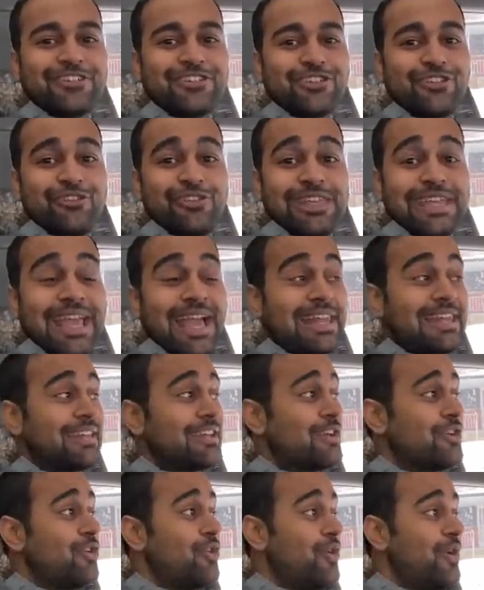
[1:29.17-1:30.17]
so we
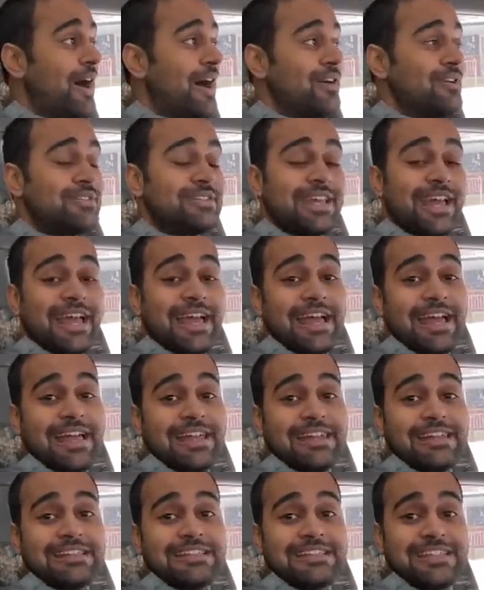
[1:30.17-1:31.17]
can go out
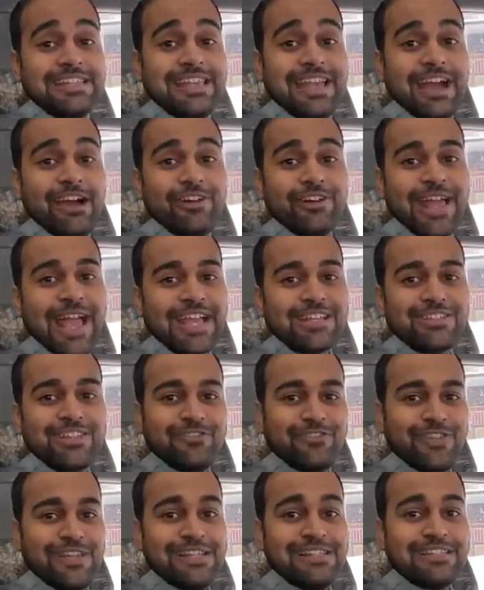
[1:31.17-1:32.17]
and see how it actually
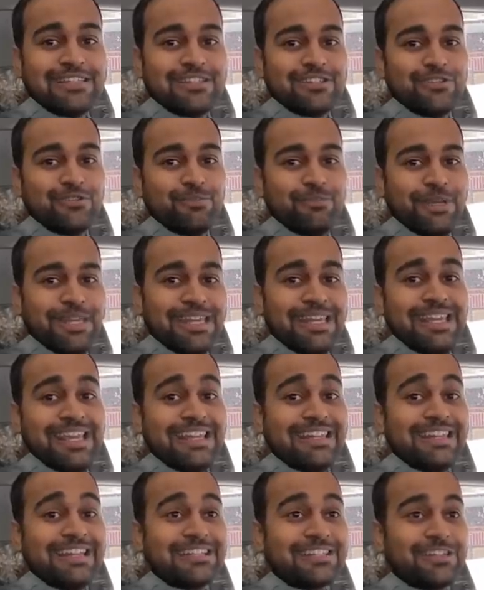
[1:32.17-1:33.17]
feels to be
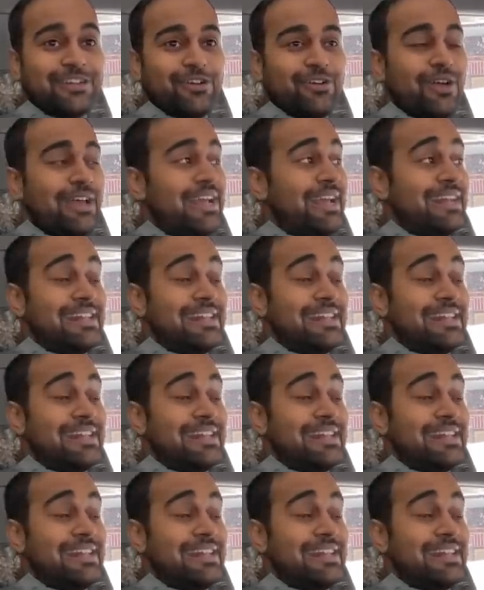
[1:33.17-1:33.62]
in the snow.